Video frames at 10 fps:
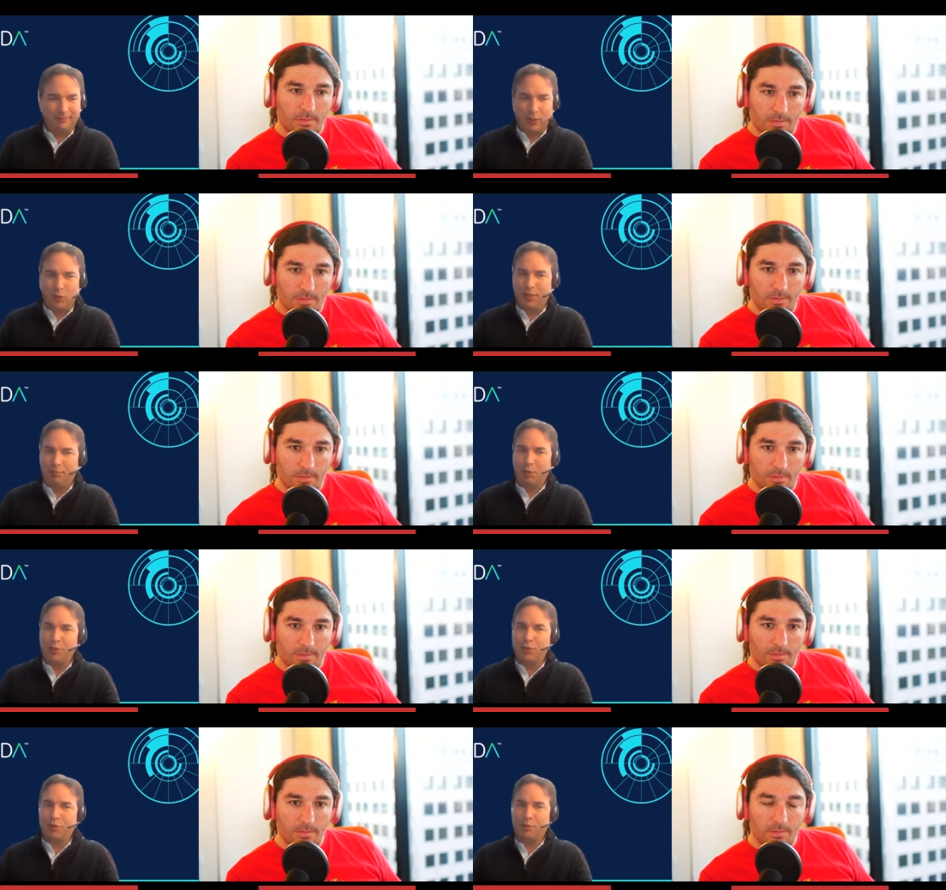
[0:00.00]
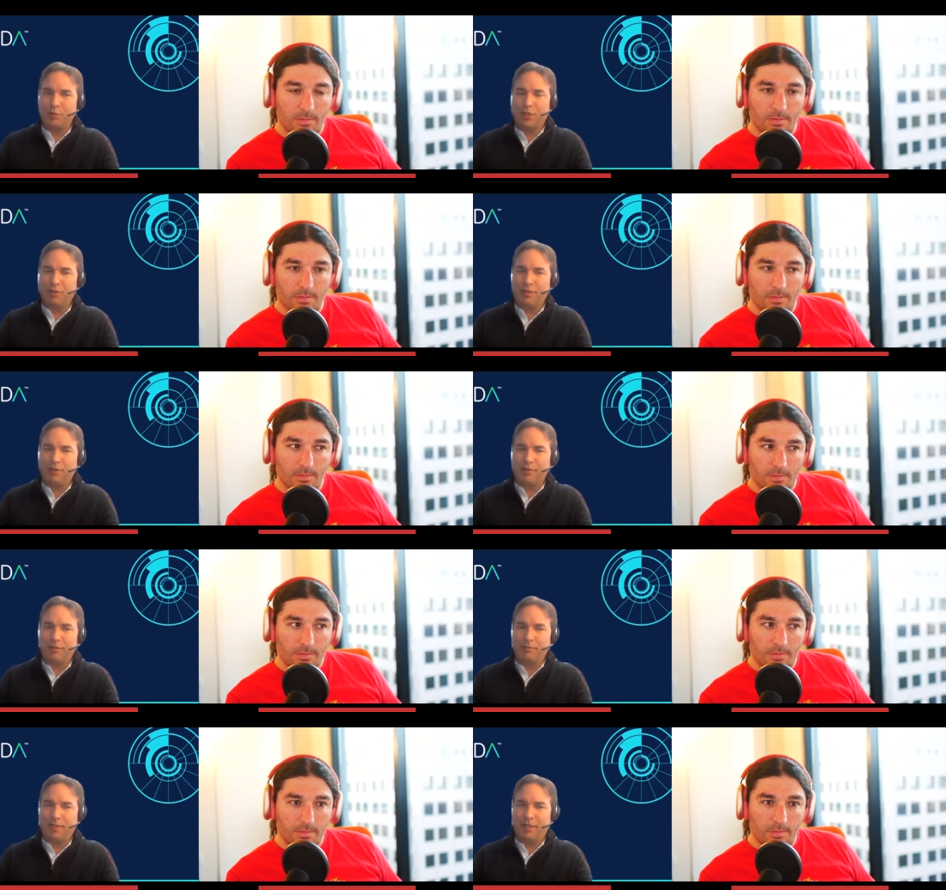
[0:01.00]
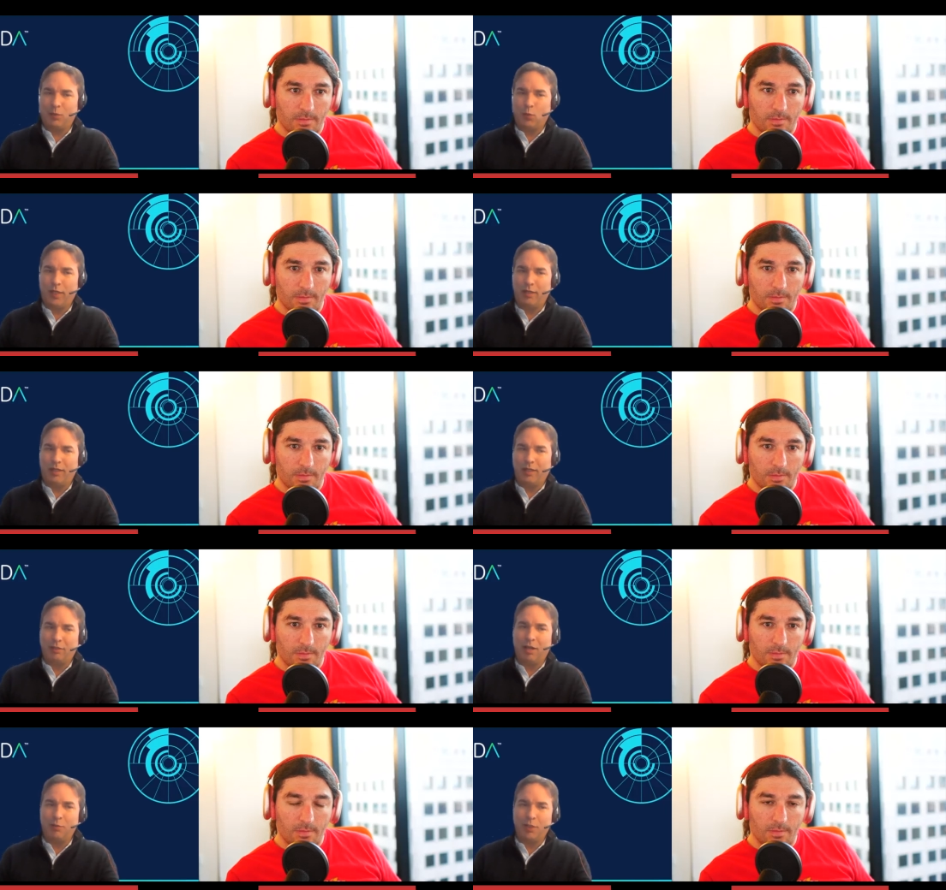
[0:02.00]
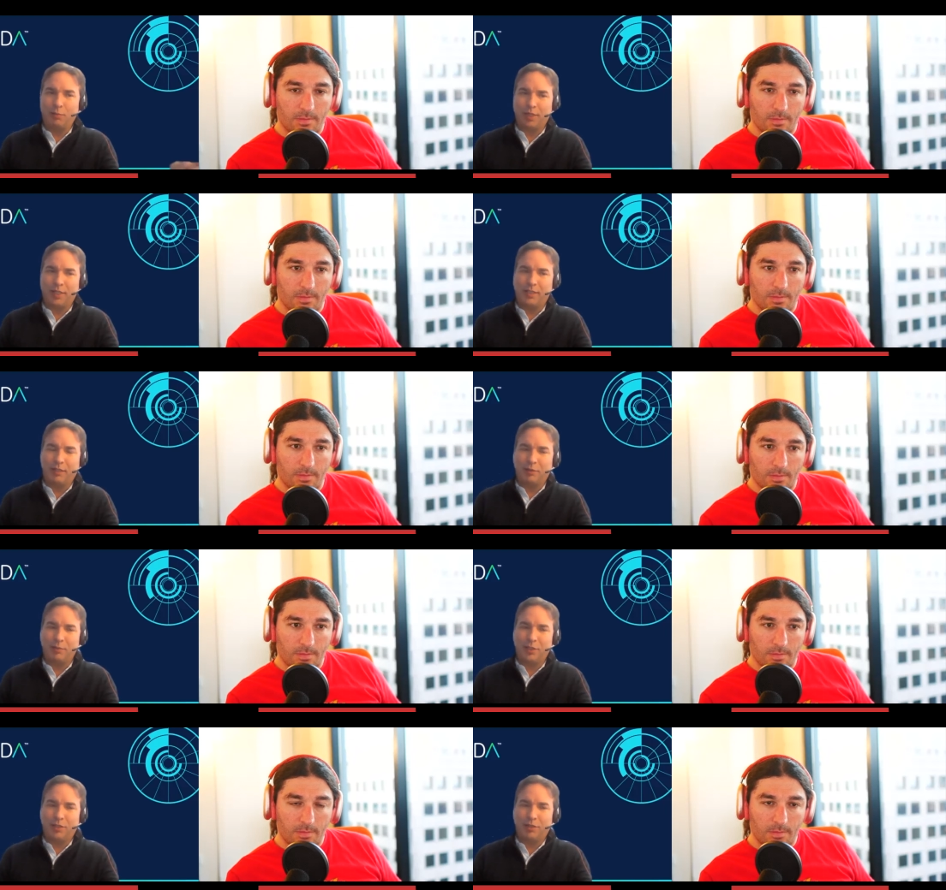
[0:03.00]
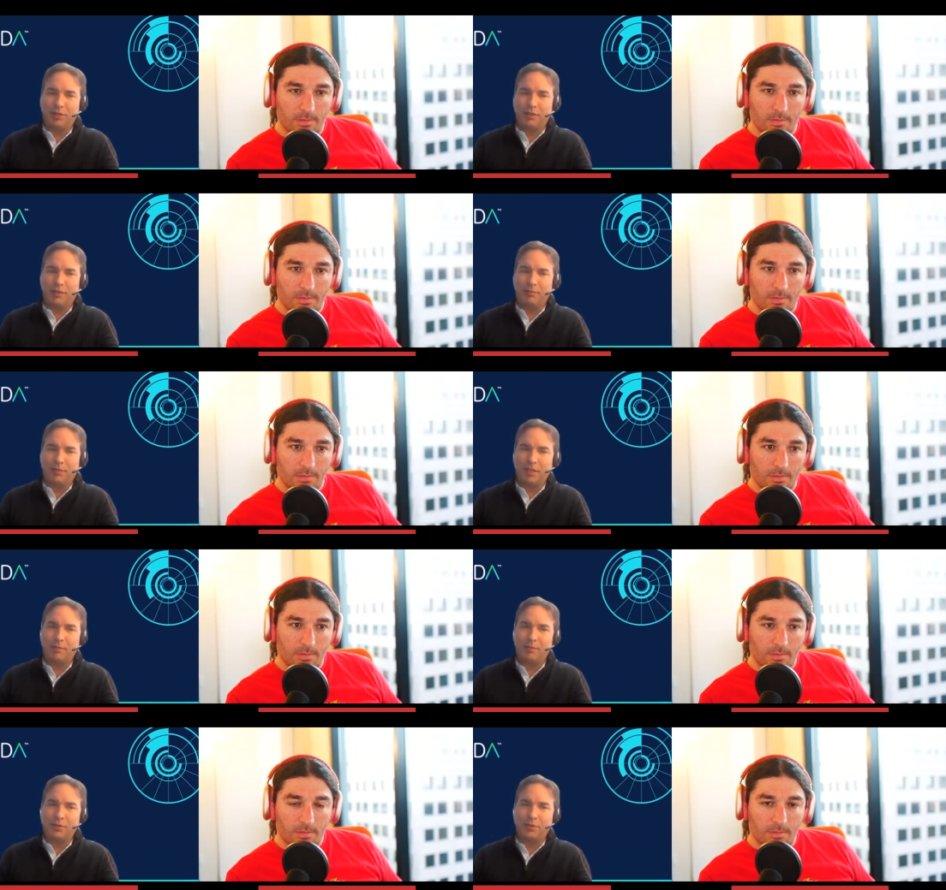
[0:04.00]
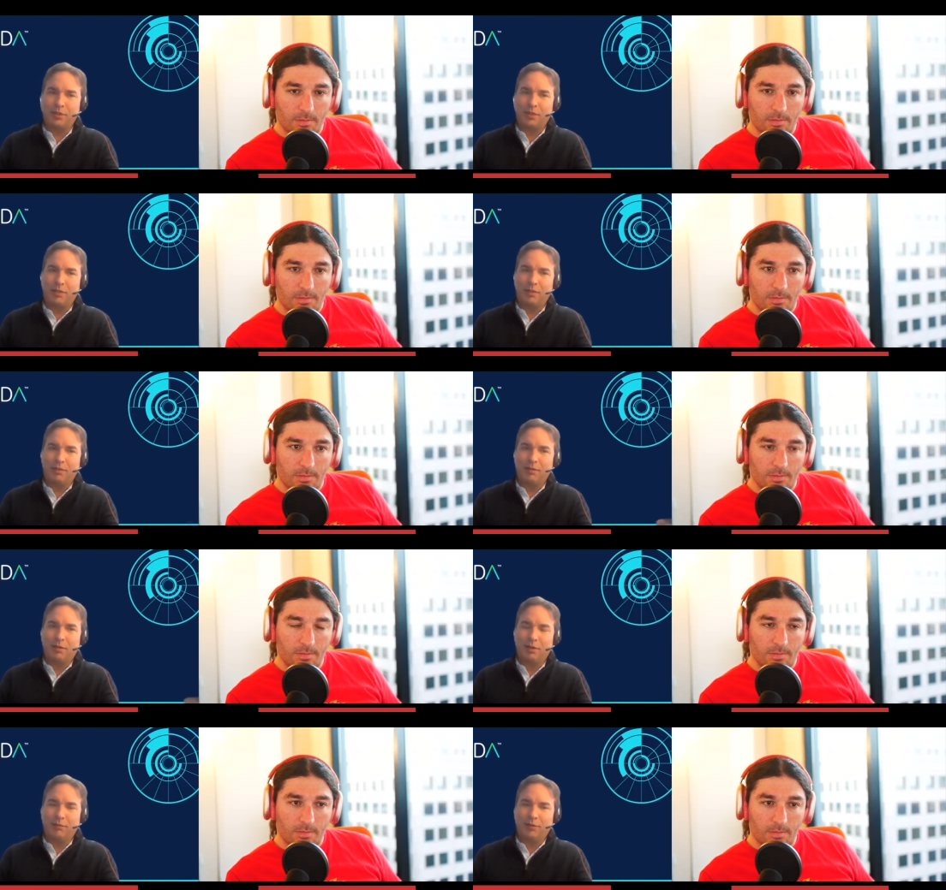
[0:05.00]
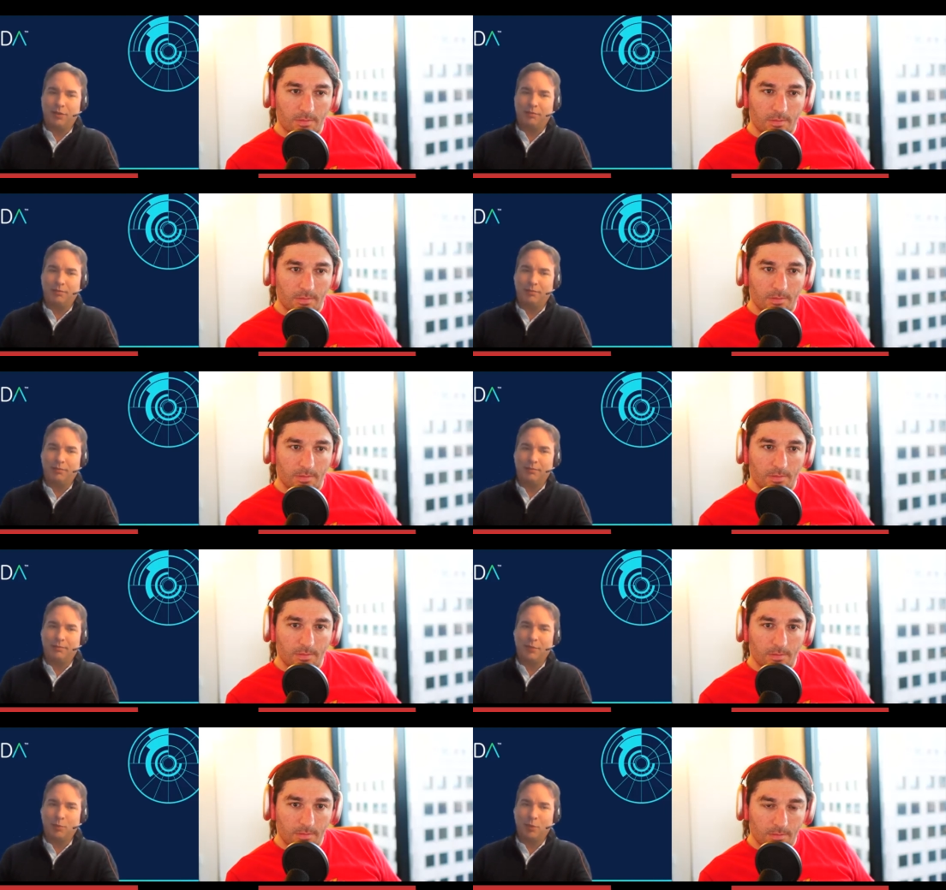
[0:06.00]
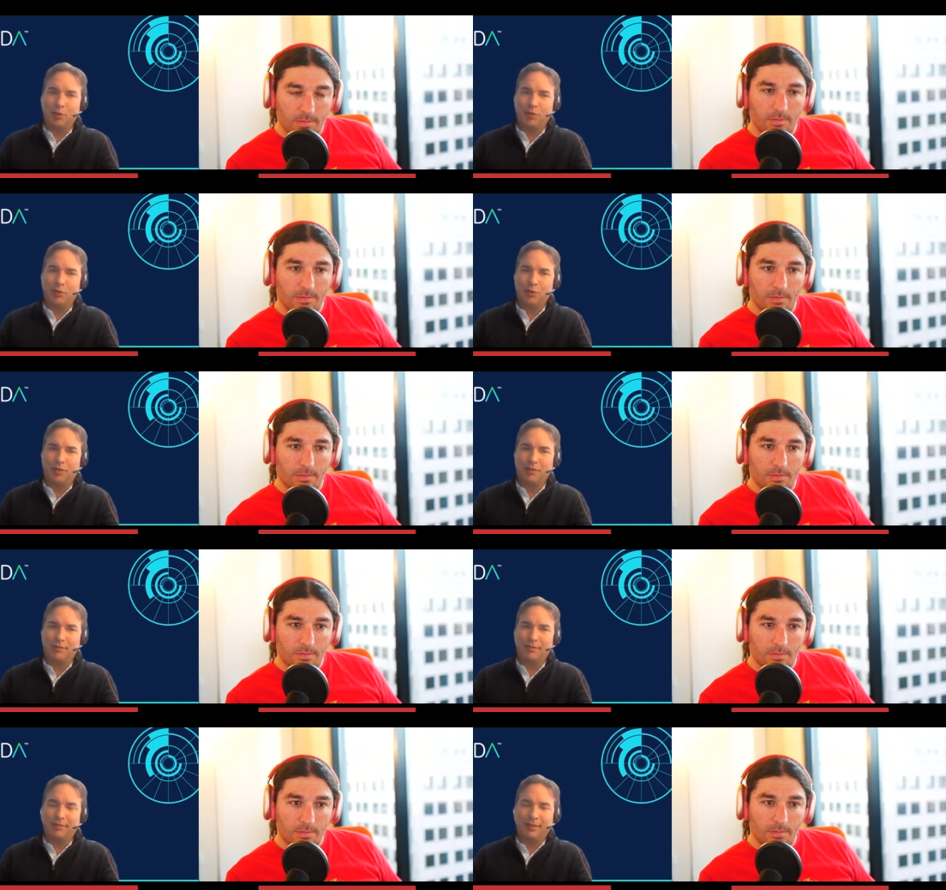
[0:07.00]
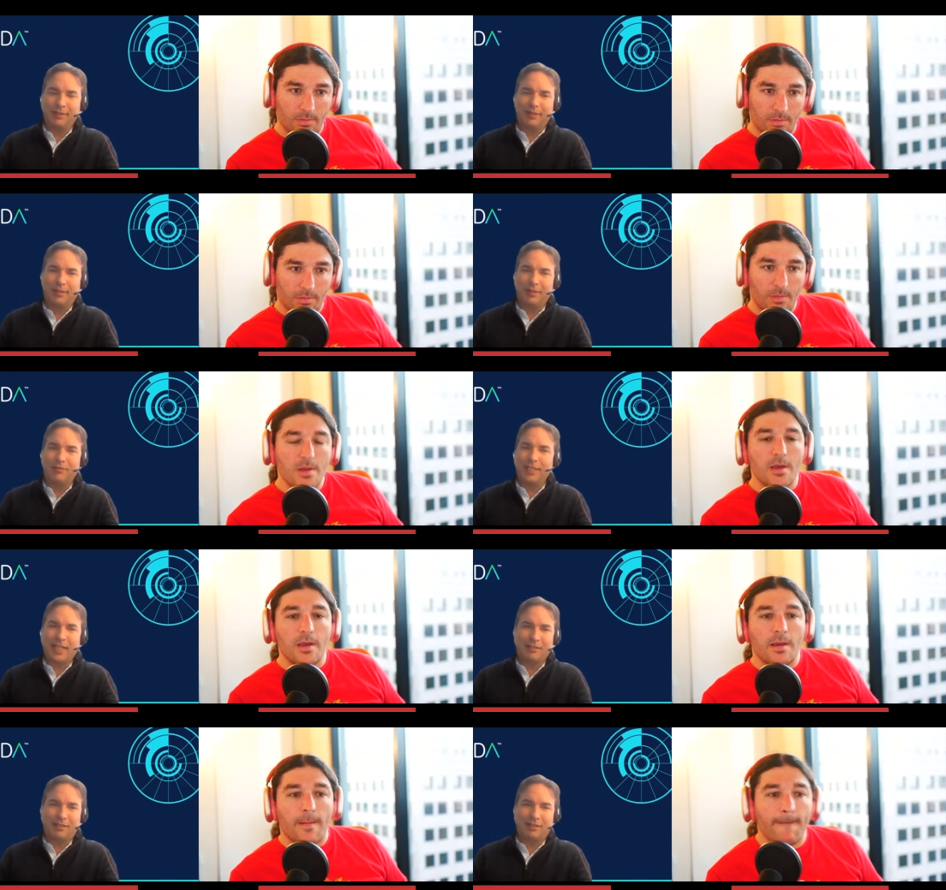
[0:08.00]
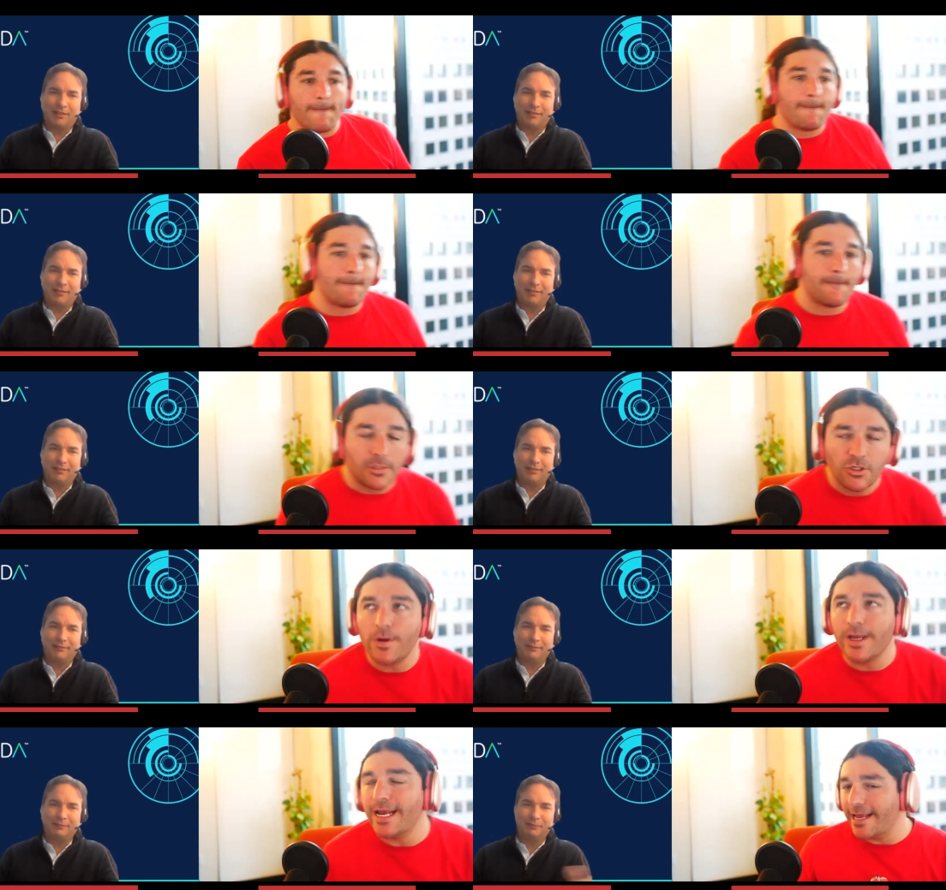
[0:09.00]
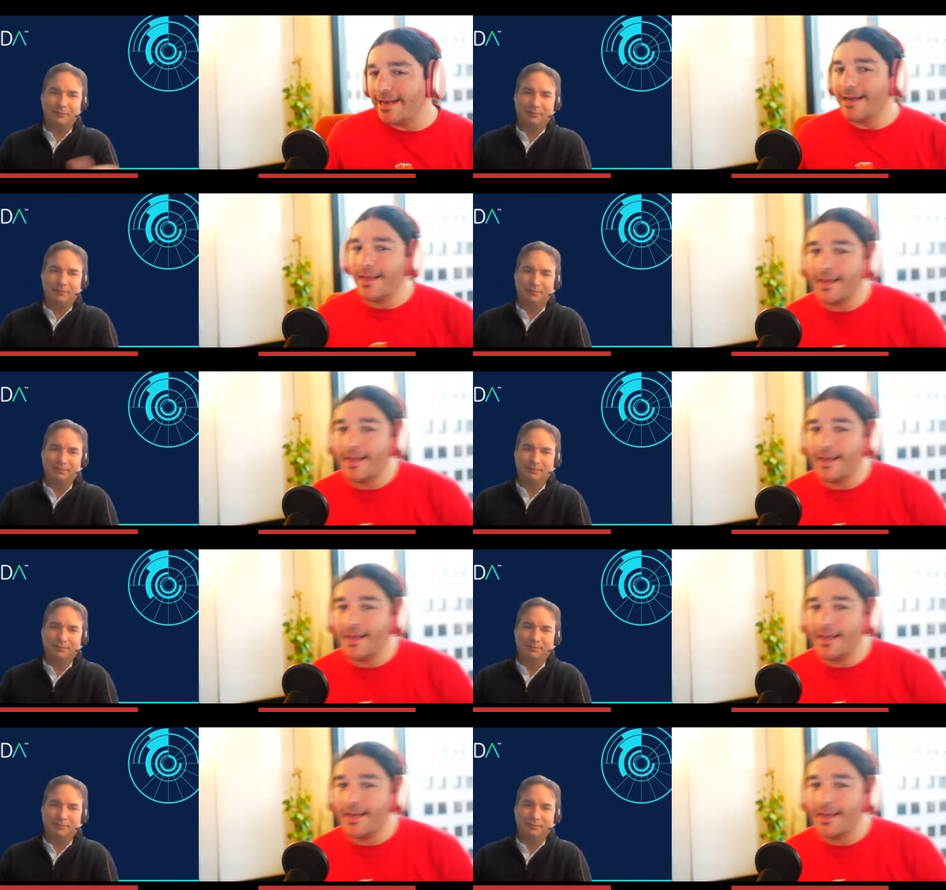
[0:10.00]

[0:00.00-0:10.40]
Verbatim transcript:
Speaker 1: you can purchase a home security system and, and along with the price of the home security system comes all of your homeowners insurance it's fantastic
Speaker 2: so in, in, in, in, in